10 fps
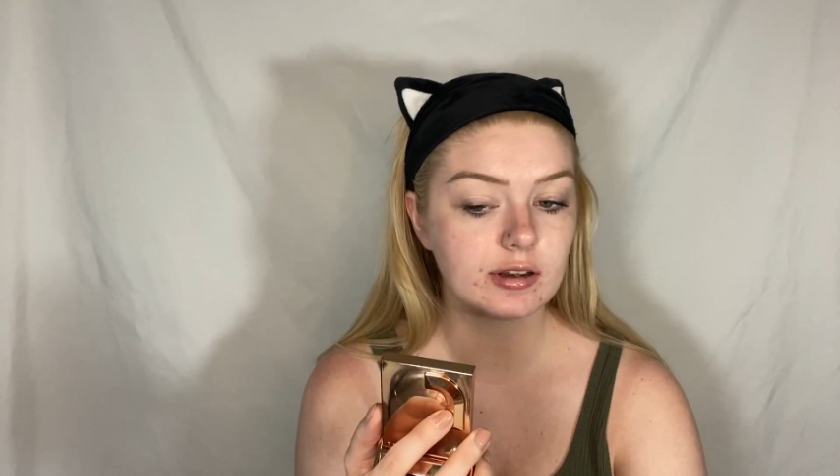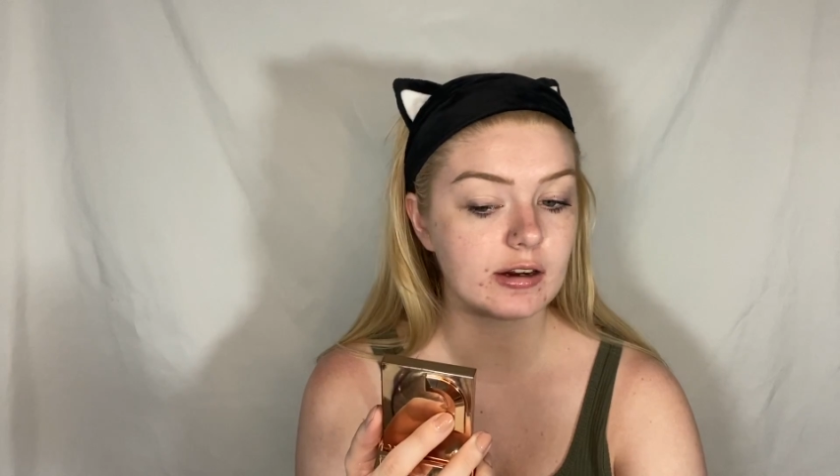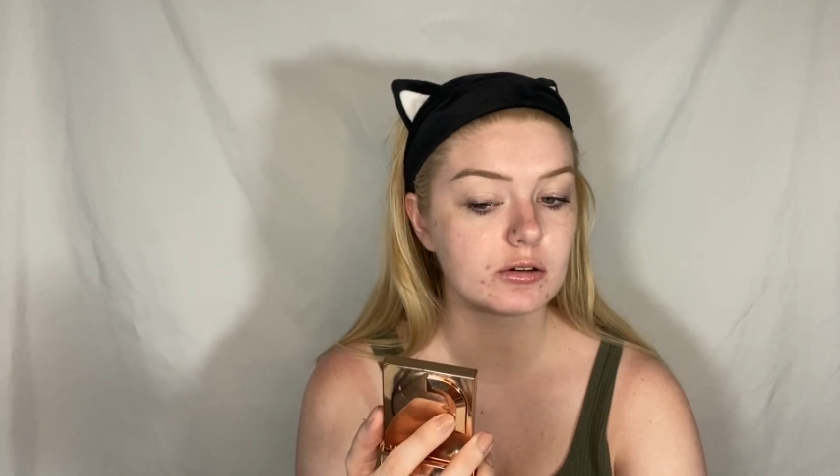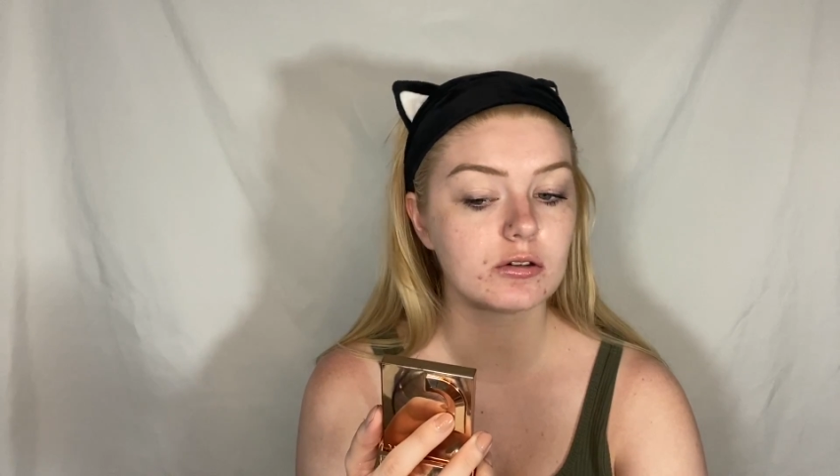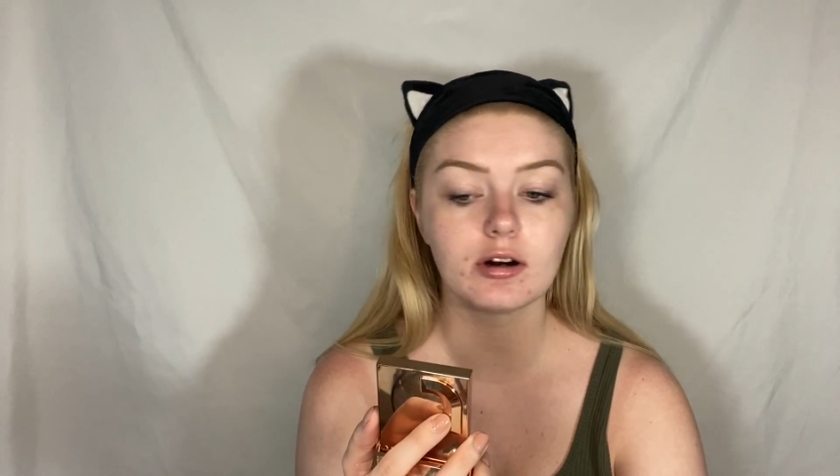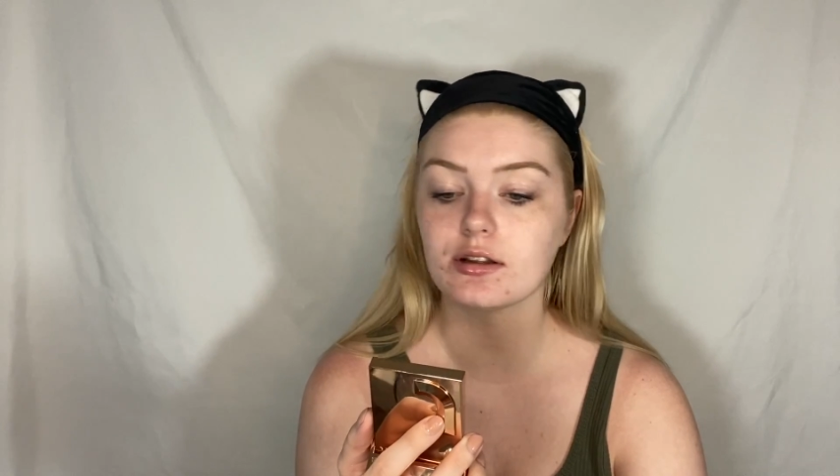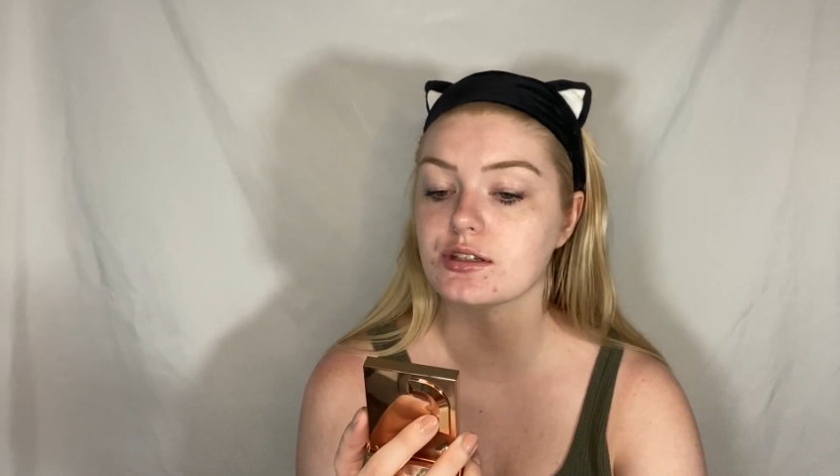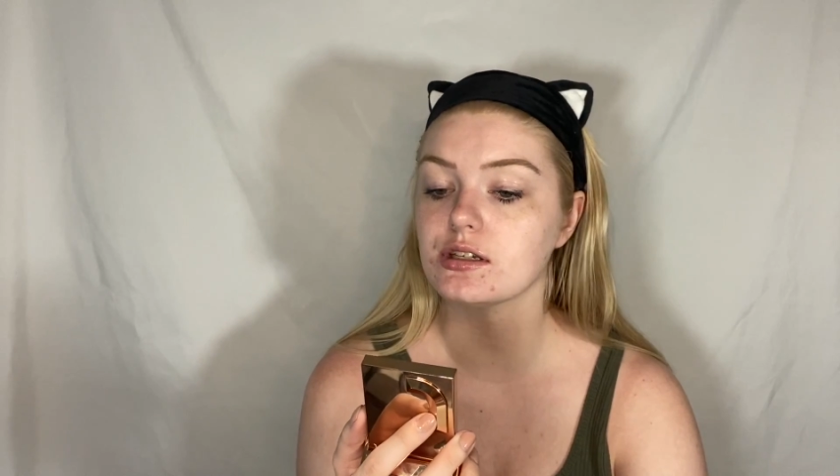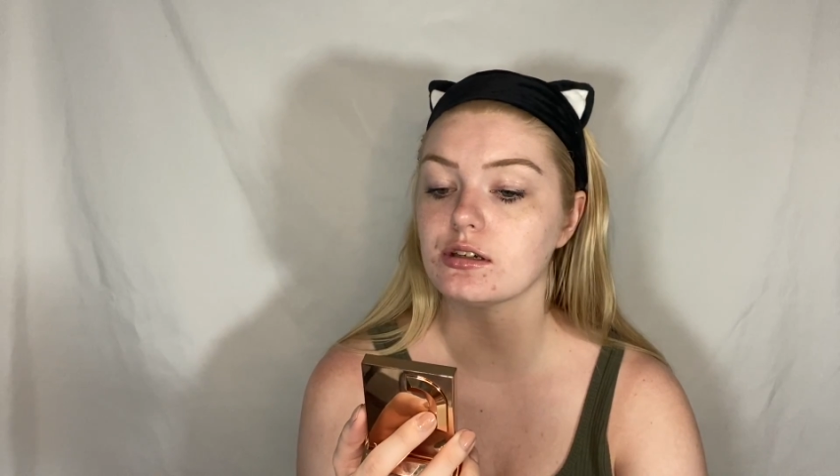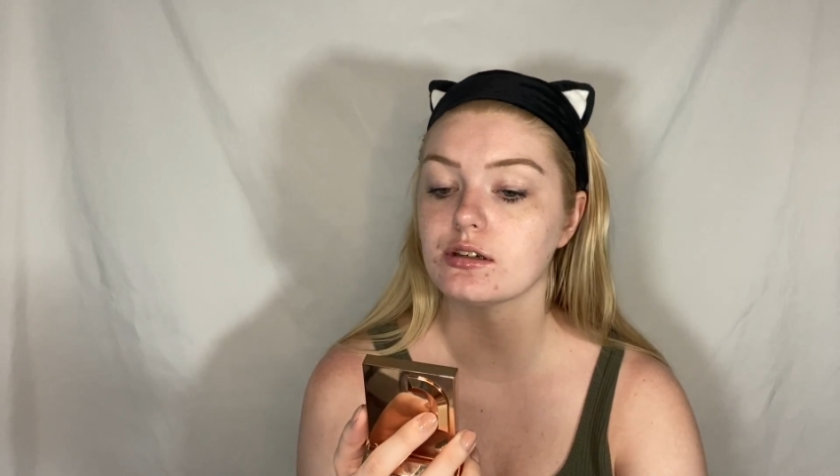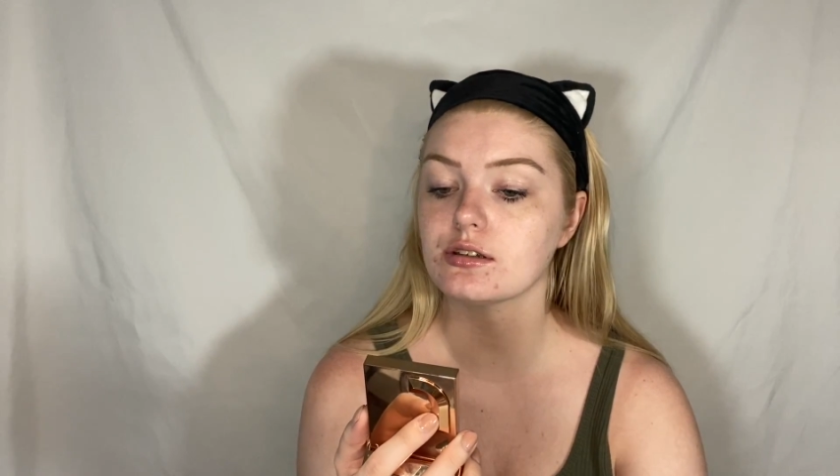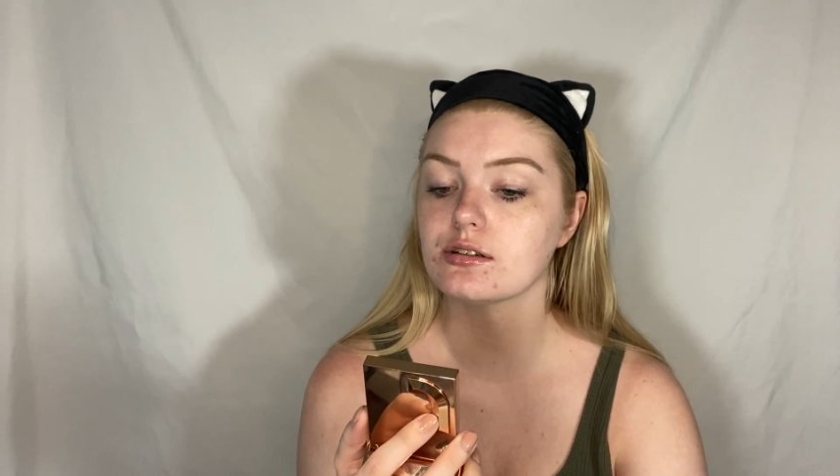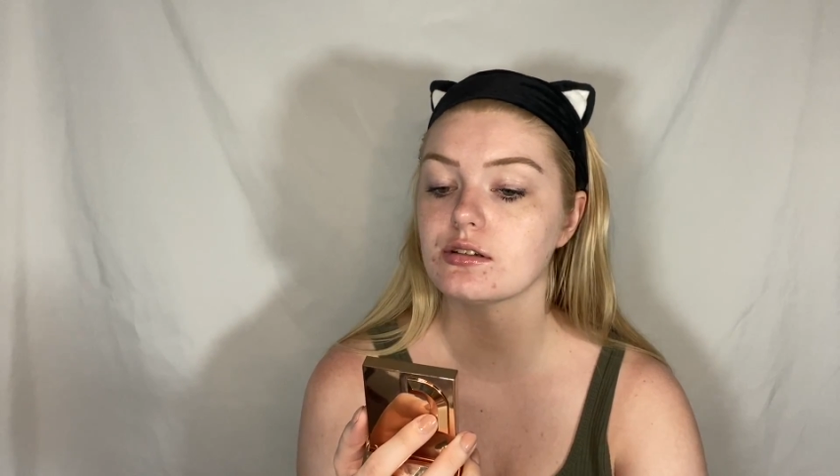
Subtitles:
how glossy it is.